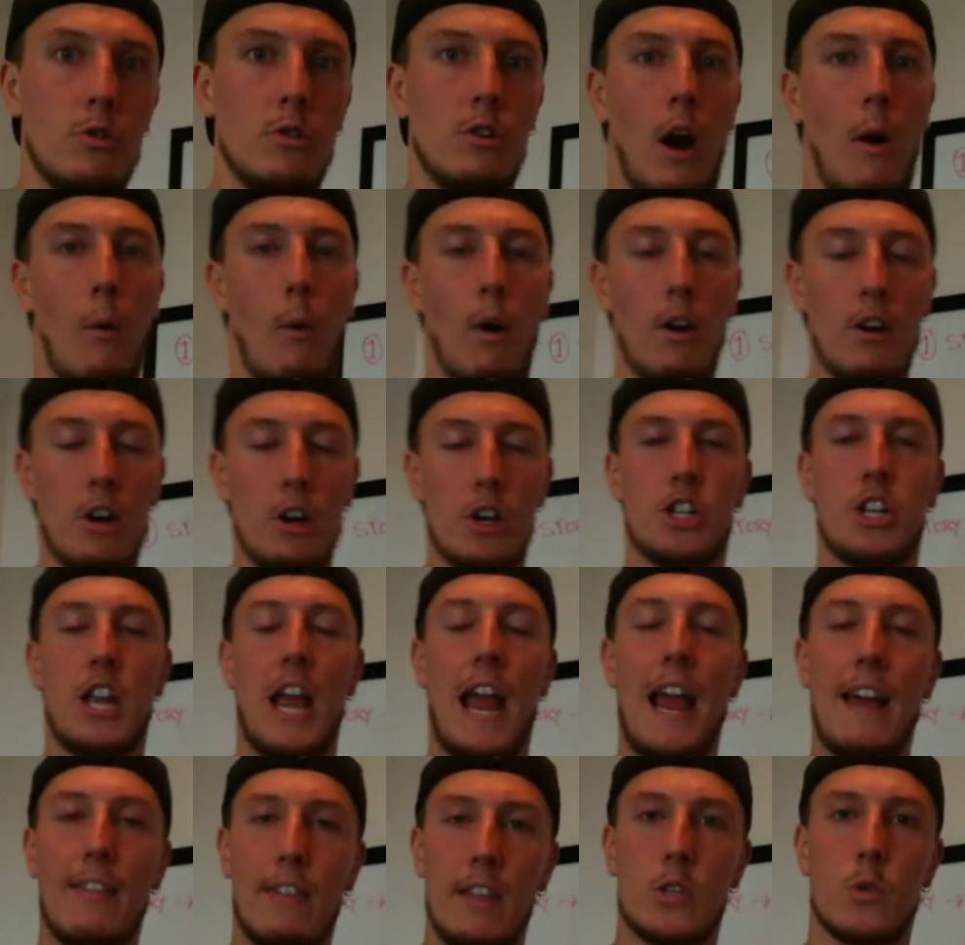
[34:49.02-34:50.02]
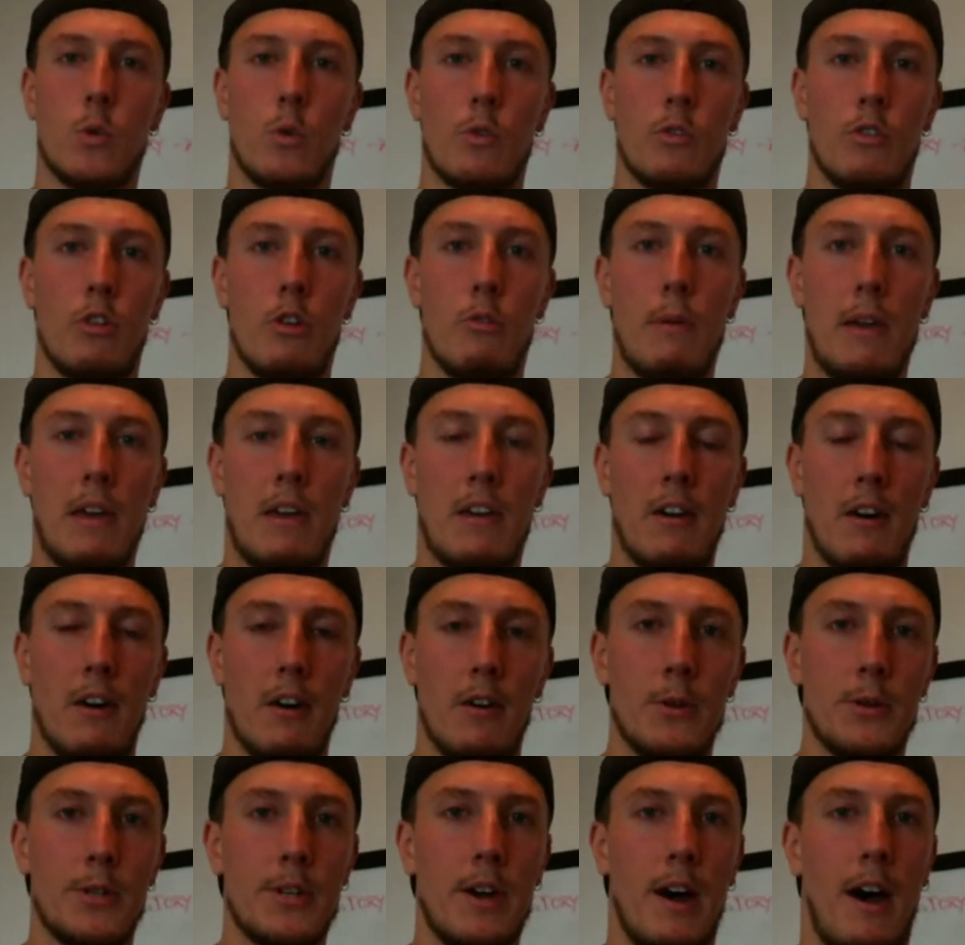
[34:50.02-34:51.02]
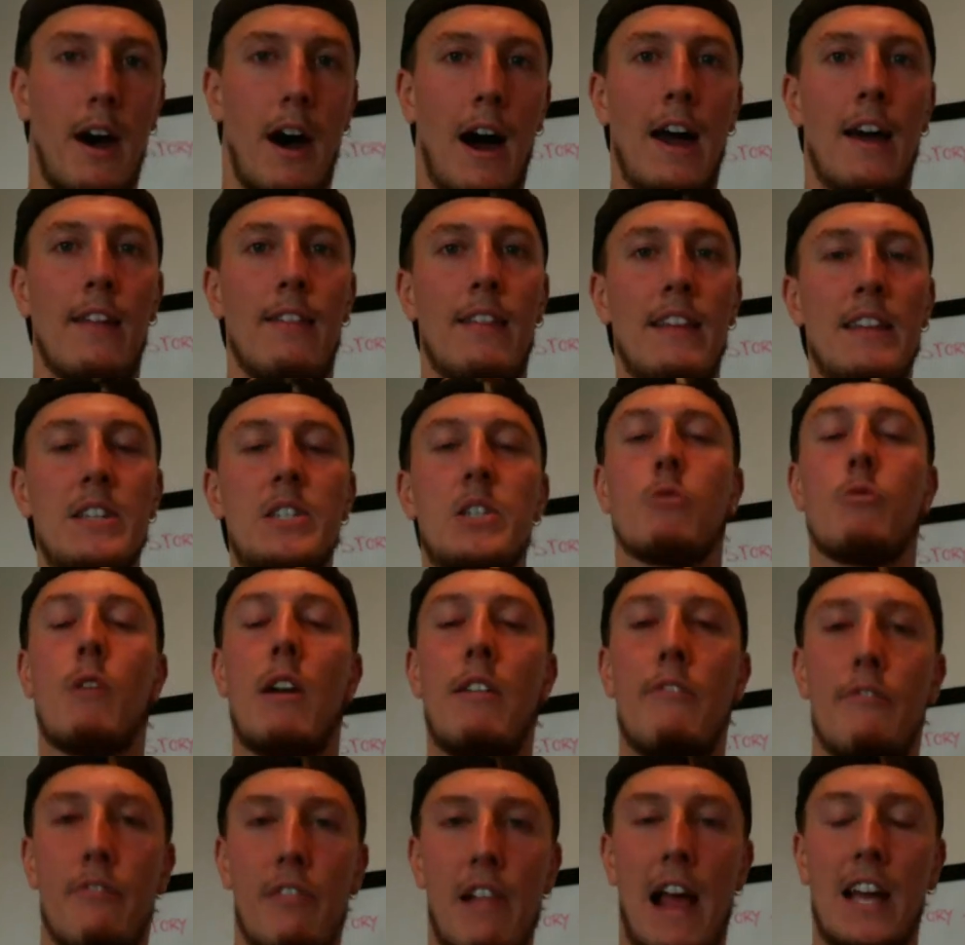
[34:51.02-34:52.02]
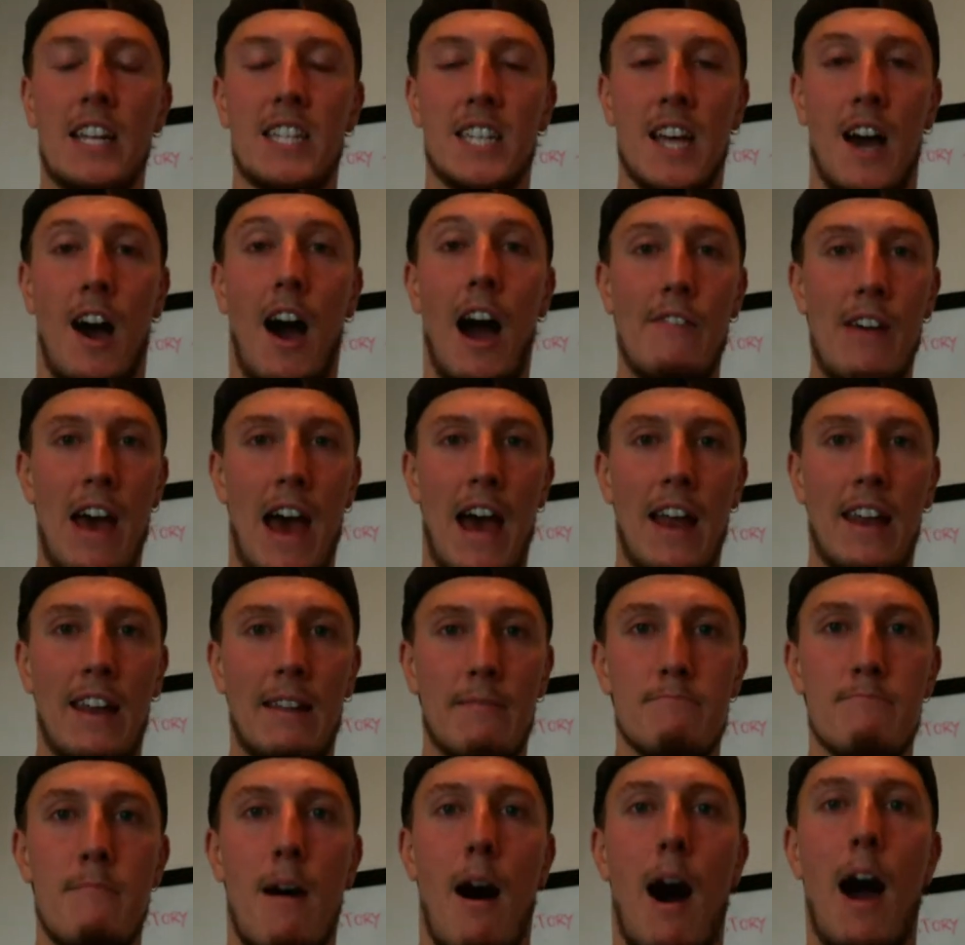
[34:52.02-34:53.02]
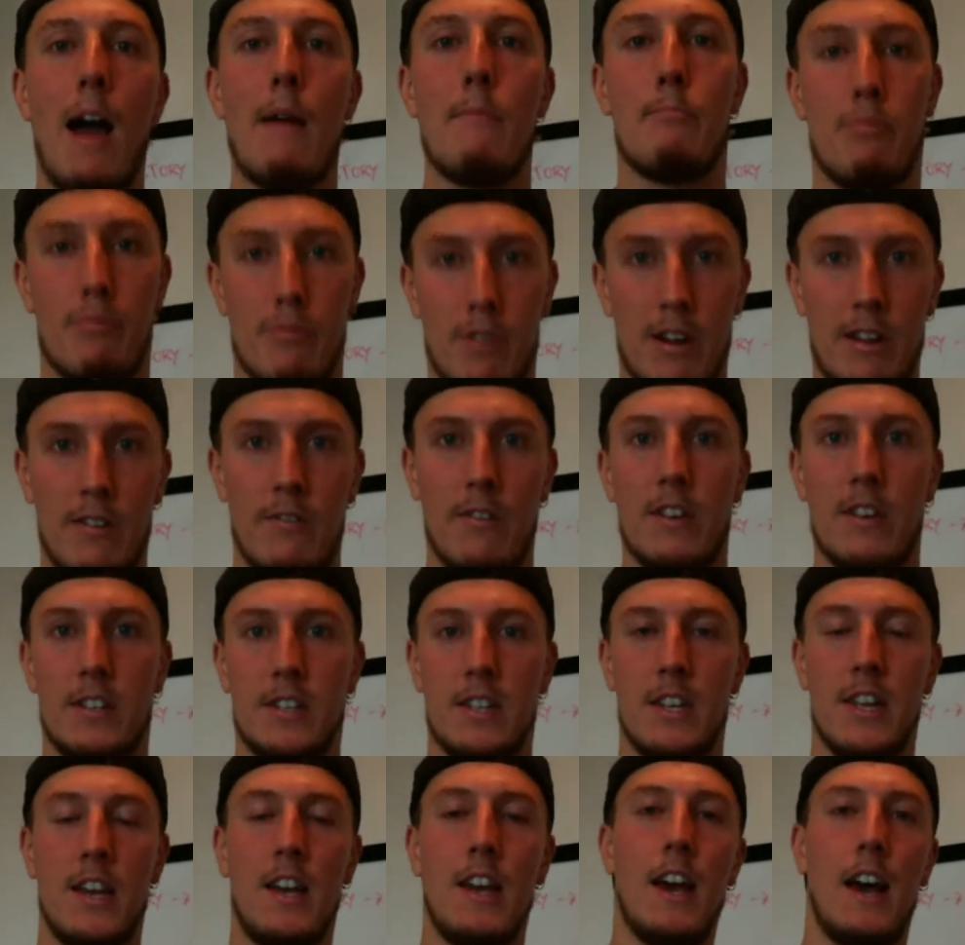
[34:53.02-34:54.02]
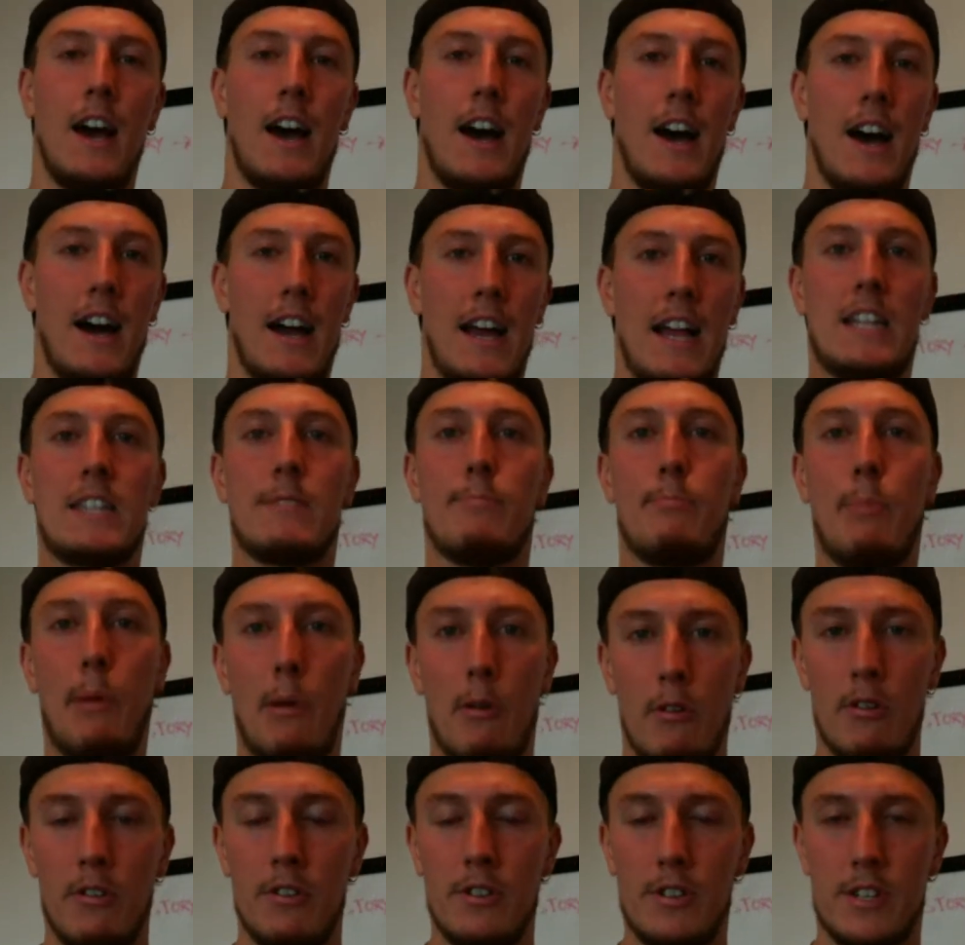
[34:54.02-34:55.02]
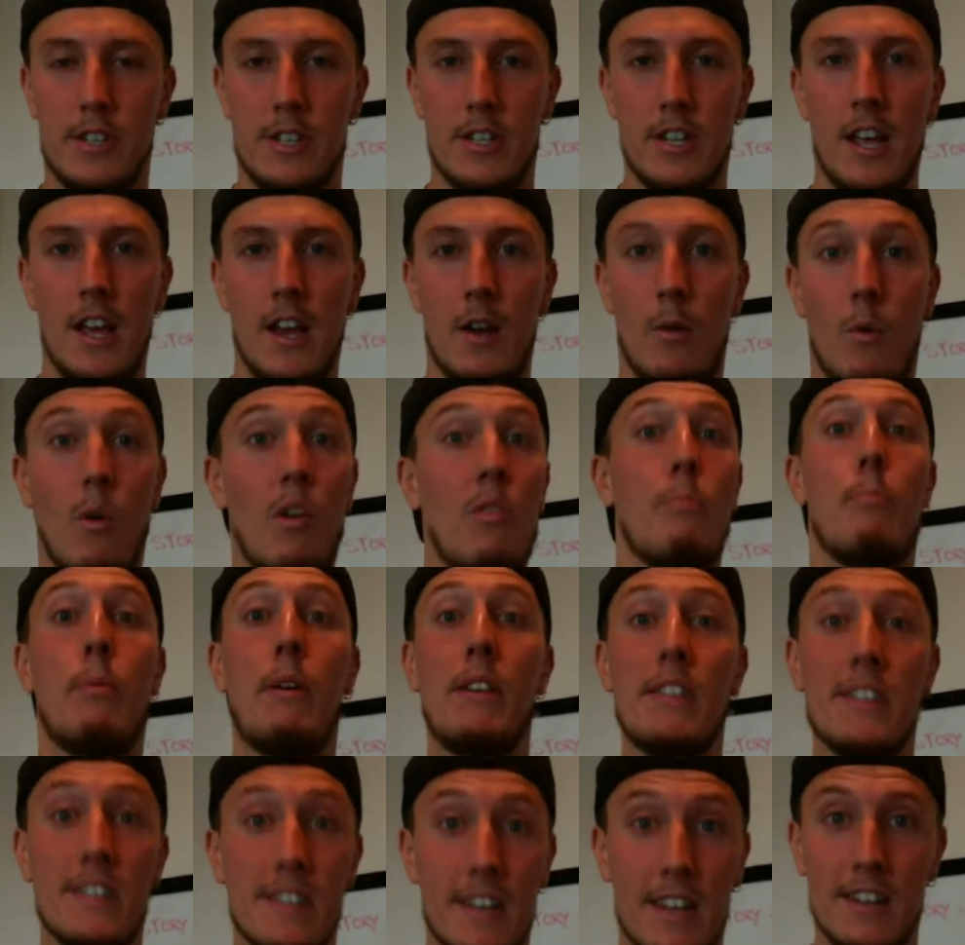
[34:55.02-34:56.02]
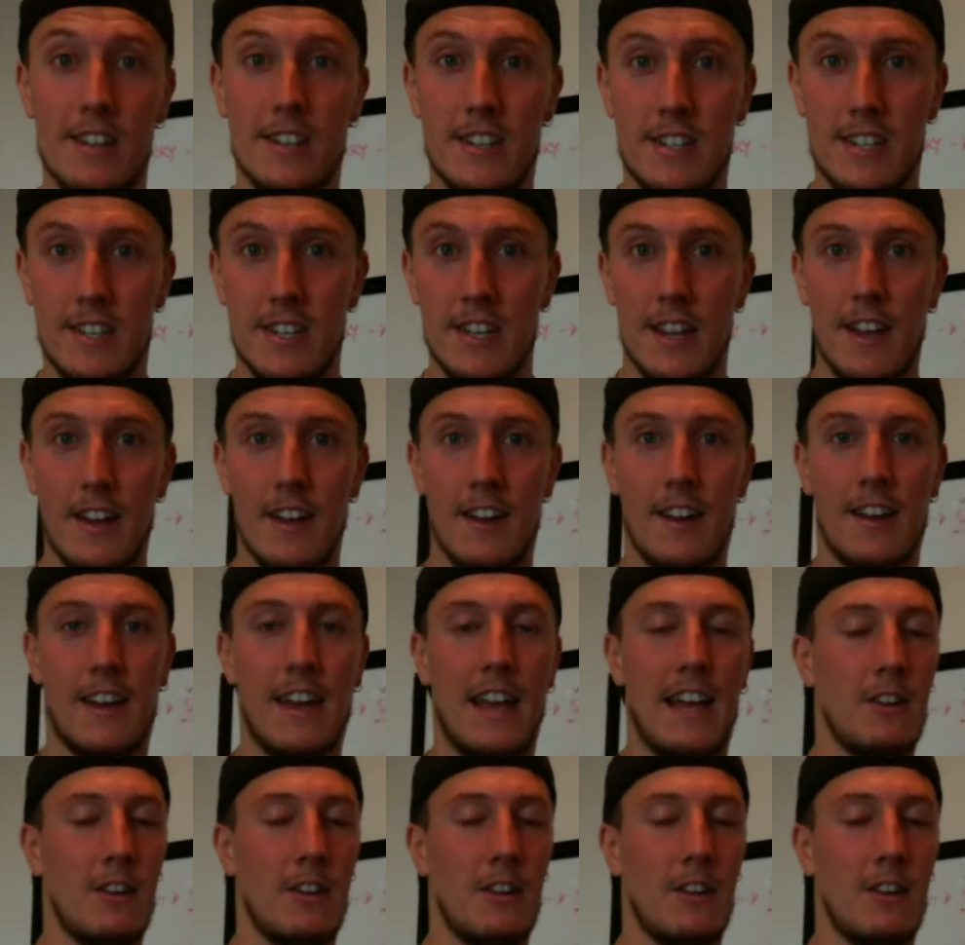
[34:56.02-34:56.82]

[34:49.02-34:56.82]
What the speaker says: I want to share this with you because these are the red flags I've had in my previous experience with business. Okay.